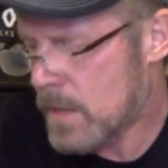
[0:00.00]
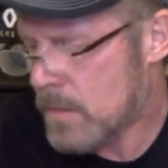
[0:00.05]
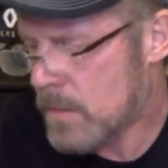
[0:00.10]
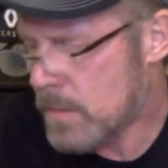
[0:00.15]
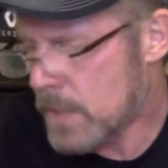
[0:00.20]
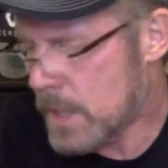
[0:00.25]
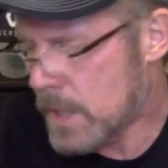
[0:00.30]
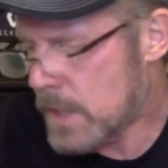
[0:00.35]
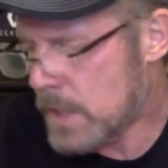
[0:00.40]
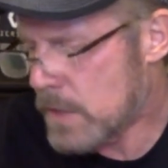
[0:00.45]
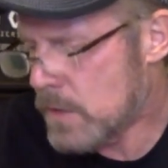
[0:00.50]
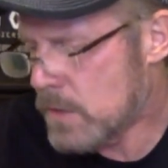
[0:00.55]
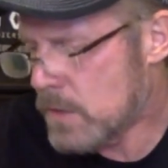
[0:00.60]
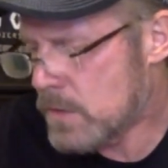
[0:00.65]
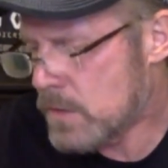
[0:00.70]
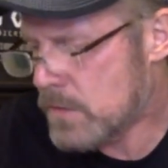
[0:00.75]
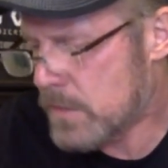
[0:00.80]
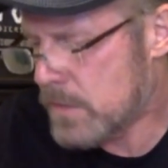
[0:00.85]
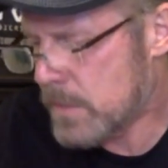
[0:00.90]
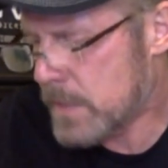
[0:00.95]
Blood
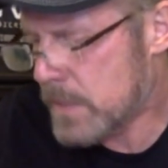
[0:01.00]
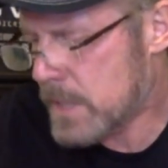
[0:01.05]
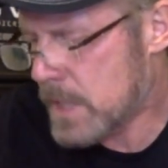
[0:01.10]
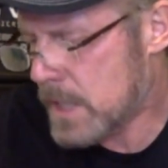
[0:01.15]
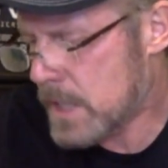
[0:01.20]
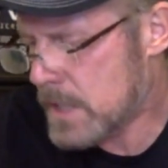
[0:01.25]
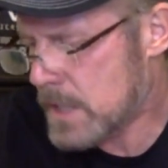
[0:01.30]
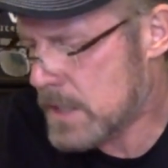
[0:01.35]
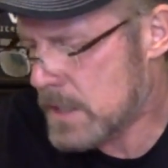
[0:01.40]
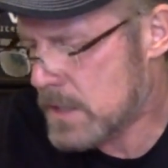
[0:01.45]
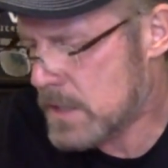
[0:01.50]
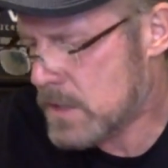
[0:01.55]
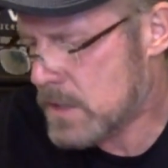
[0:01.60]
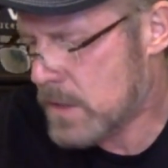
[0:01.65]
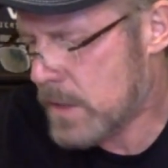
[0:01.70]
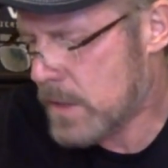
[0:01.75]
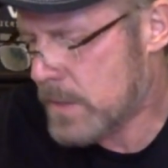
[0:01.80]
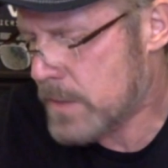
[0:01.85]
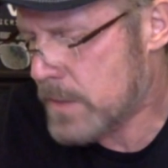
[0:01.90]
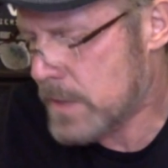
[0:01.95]
oozed from the cuts and
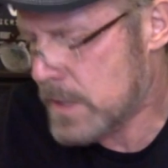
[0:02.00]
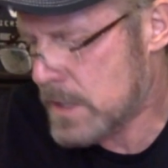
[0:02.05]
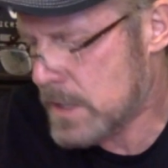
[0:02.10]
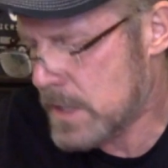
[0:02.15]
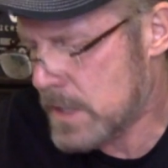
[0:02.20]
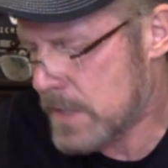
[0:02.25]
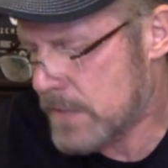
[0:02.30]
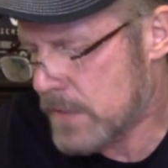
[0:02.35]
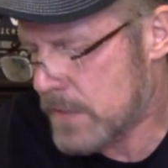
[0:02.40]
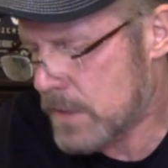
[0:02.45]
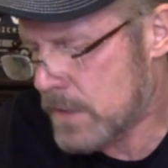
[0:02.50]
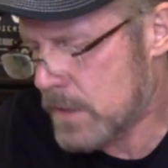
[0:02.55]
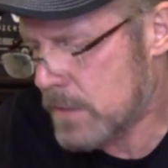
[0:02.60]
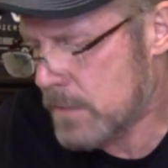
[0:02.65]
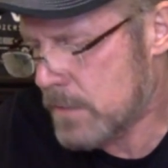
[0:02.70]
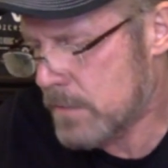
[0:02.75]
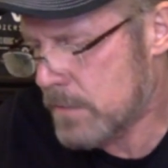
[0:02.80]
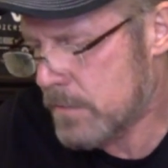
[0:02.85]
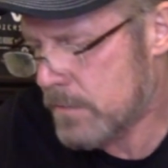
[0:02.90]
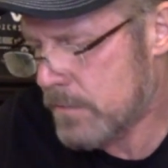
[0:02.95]
scrapes on his left arm.